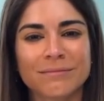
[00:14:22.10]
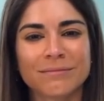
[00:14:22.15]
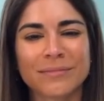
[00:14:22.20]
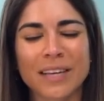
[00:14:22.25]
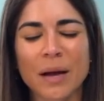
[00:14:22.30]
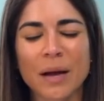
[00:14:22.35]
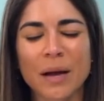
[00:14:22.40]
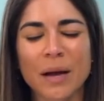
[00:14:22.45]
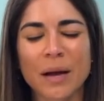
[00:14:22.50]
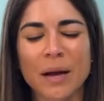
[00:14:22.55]

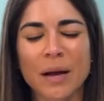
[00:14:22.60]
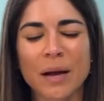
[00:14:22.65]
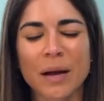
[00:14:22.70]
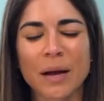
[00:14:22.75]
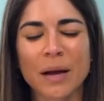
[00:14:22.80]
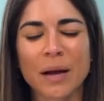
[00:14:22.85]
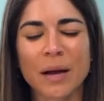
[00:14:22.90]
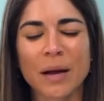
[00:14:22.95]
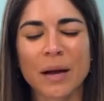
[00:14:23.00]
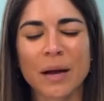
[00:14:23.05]
I'm going to write a
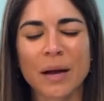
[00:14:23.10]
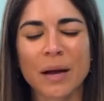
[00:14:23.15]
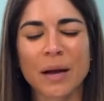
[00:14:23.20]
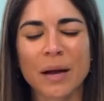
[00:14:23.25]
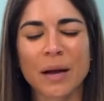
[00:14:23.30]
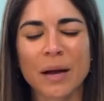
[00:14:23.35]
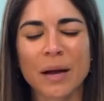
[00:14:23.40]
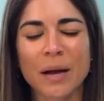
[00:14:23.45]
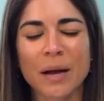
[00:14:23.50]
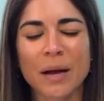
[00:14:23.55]
clean slate
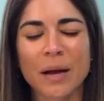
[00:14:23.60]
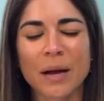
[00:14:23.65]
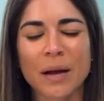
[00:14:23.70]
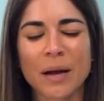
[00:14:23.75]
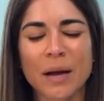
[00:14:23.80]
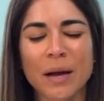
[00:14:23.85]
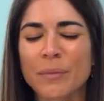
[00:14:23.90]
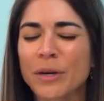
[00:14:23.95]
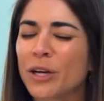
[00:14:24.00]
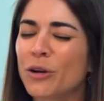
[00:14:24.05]
letter.
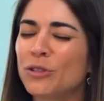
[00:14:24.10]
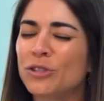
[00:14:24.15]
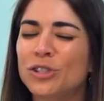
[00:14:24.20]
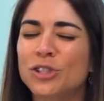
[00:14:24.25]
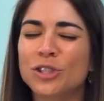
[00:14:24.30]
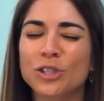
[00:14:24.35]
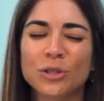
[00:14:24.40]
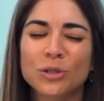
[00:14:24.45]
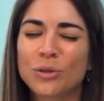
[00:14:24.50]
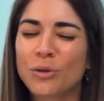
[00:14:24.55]
I'm gonna go
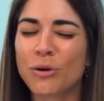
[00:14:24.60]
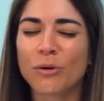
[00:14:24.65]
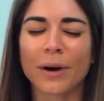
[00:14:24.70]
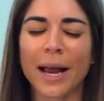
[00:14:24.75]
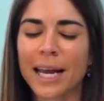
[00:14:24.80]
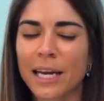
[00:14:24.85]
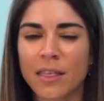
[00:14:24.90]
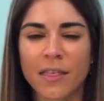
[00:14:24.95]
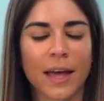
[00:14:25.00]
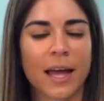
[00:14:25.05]
do
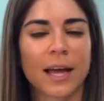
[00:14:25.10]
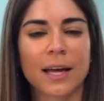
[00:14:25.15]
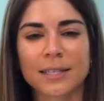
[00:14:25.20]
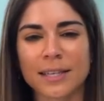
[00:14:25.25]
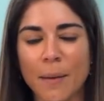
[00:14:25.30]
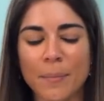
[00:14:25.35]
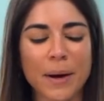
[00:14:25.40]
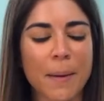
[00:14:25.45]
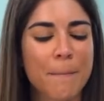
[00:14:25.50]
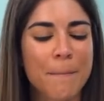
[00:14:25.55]
great things.
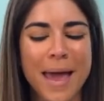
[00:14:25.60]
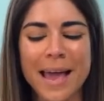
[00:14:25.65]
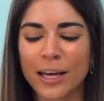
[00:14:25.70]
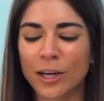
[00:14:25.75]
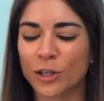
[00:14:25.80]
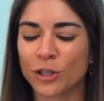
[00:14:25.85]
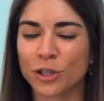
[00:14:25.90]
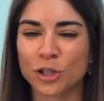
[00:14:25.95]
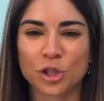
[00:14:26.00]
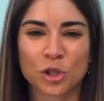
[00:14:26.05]
I'm gonna
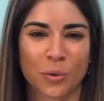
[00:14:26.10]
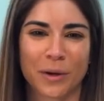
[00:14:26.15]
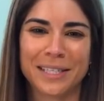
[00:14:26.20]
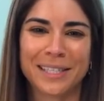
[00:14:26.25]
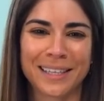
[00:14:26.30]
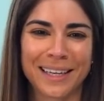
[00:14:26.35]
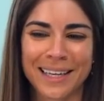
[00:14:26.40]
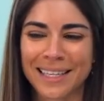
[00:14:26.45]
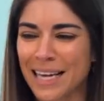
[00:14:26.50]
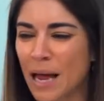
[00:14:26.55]
make good
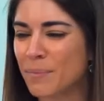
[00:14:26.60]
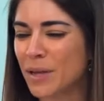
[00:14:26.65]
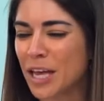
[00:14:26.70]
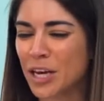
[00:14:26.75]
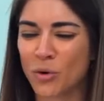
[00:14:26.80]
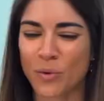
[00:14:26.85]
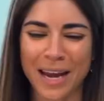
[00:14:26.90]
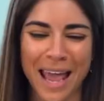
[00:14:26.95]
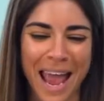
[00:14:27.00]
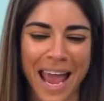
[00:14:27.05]
choices. I'm
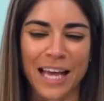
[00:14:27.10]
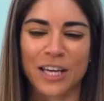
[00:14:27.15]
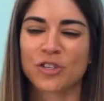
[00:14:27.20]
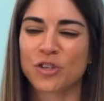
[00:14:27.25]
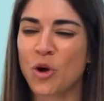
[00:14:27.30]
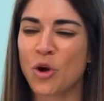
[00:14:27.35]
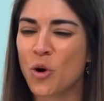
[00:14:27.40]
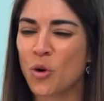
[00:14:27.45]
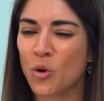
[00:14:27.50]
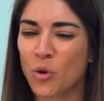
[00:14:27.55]
gonna
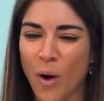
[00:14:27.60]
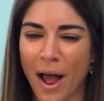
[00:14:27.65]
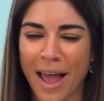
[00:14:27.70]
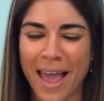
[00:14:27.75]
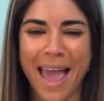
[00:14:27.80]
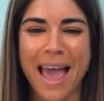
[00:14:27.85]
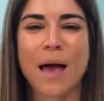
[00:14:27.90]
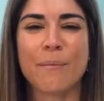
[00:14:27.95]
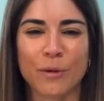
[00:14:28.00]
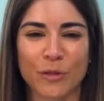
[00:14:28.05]
enhance who I
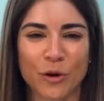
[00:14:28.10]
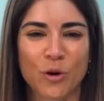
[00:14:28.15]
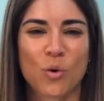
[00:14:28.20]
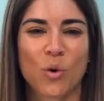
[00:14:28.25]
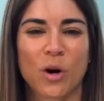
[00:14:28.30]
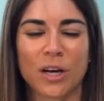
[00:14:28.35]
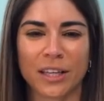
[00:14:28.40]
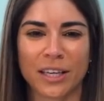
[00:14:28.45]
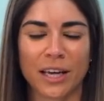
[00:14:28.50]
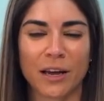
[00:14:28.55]
am and the
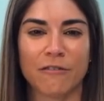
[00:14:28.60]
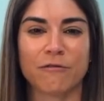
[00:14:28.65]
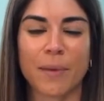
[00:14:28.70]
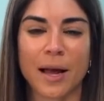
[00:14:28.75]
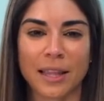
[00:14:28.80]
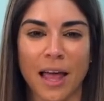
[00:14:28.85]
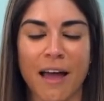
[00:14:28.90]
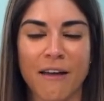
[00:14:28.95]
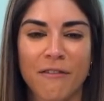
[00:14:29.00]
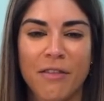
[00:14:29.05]
quality of my
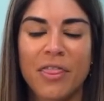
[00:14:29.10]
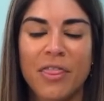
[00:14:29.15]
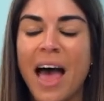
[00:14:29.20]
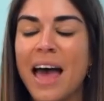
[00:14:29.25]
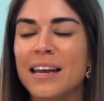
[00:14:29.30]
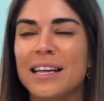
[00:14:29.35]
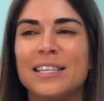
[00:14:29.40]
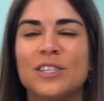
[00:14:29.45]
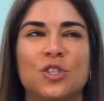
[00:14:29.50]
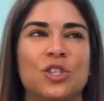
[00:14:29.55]
life. That
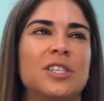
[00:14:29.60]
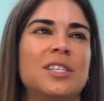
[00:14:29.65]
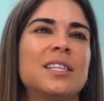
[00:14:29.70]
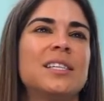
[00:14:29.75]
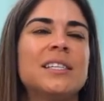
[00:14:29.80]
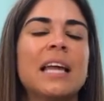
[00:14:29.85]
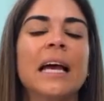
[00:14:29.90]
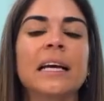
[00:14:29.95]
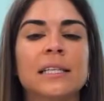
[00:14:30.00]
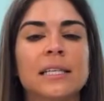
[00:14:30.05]
is just the
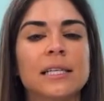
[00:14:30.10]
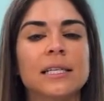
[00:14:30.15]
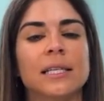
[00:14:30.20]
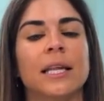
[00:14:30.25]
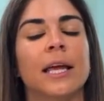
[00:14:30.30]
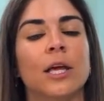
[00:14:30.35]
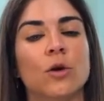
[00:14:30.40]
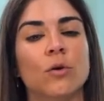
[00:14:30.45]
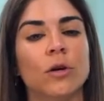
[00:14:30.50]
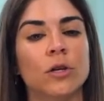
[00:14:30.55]
sexiest
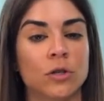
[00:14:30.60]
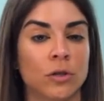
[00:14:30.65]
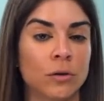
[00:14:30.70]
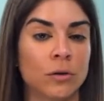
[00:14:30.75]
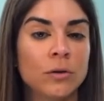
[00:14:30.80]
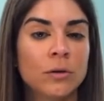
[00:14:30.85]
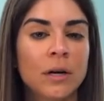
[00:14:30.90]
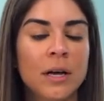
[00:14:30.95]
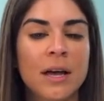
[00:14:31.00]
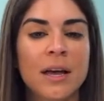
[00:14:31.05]
thing you can do.